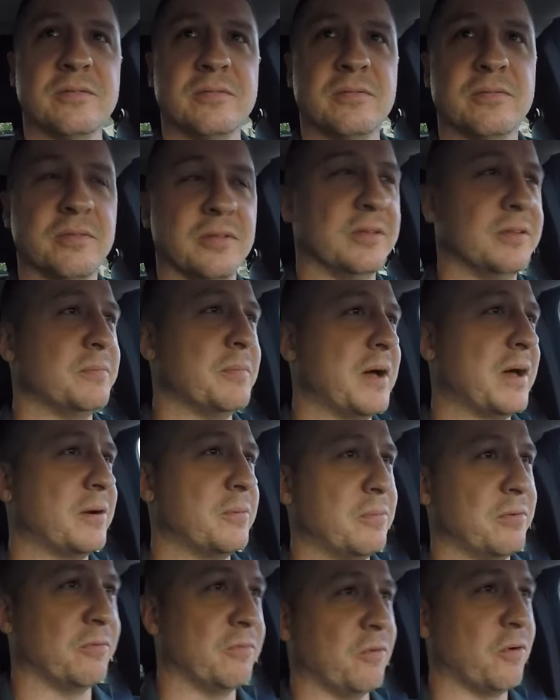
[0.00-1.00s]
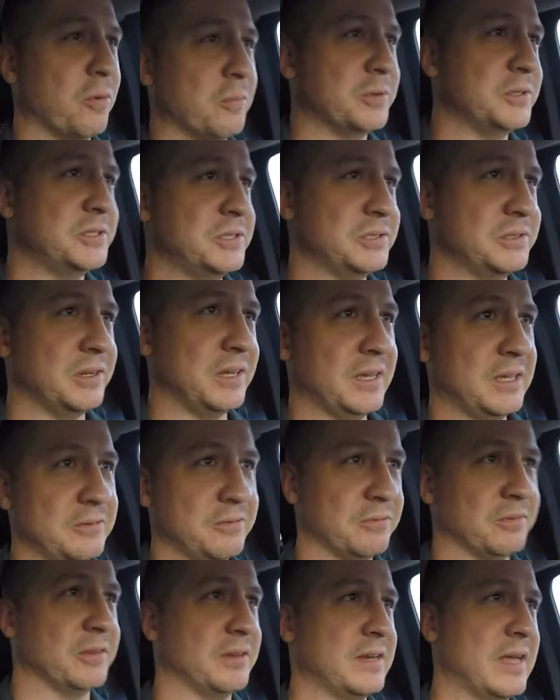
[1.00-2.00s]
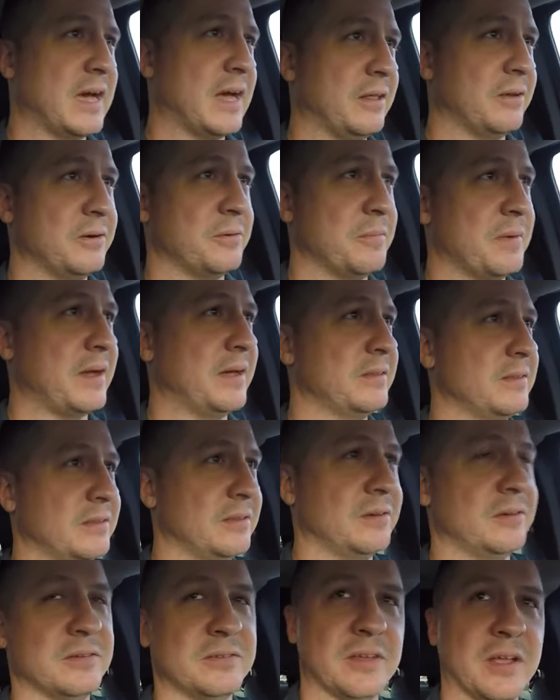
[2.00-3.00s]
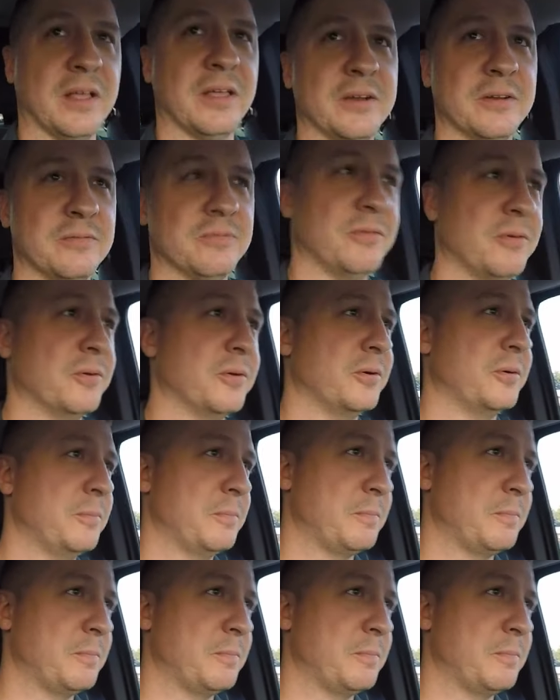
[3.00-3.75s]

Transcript: For the amount of performance you get for the dollar amount that they're selling it for.